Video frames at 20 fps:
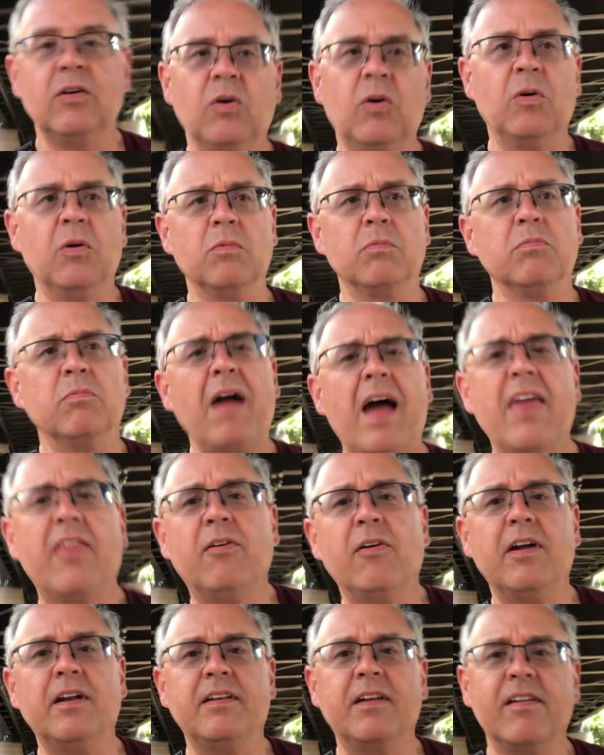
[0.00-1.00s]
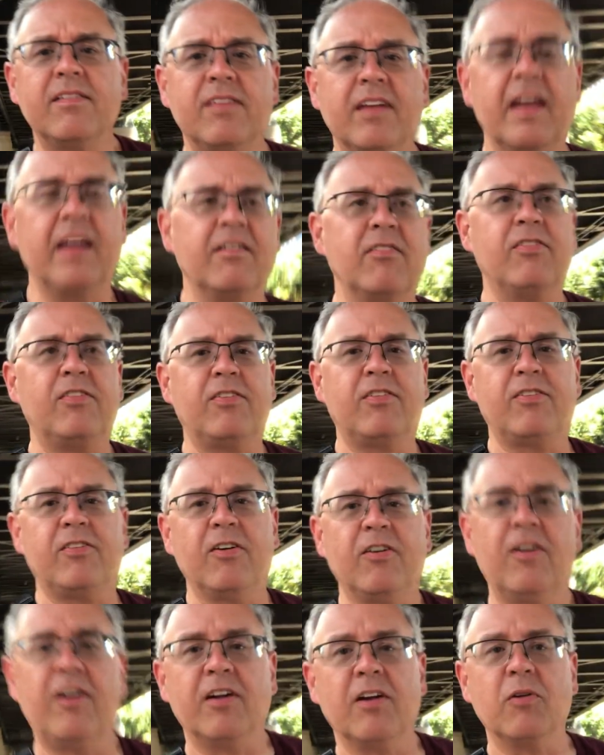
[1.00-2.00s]
Or rather, it does a
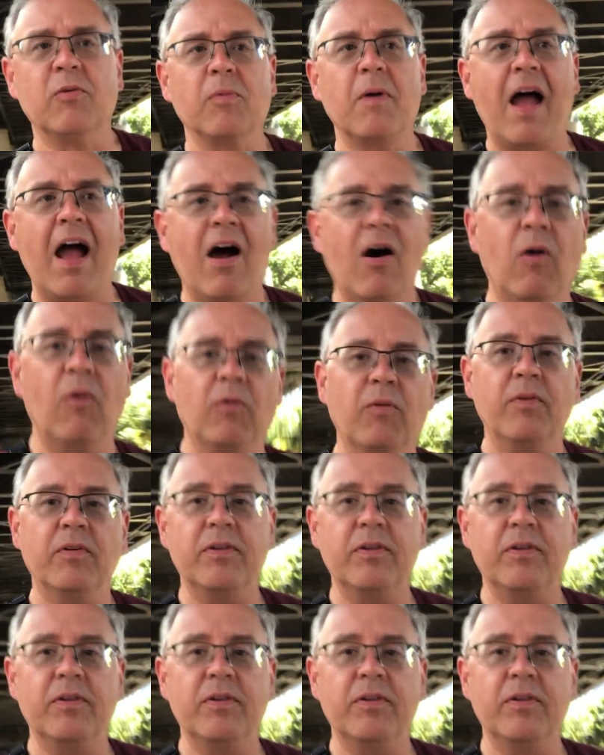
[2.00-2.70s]
circuit around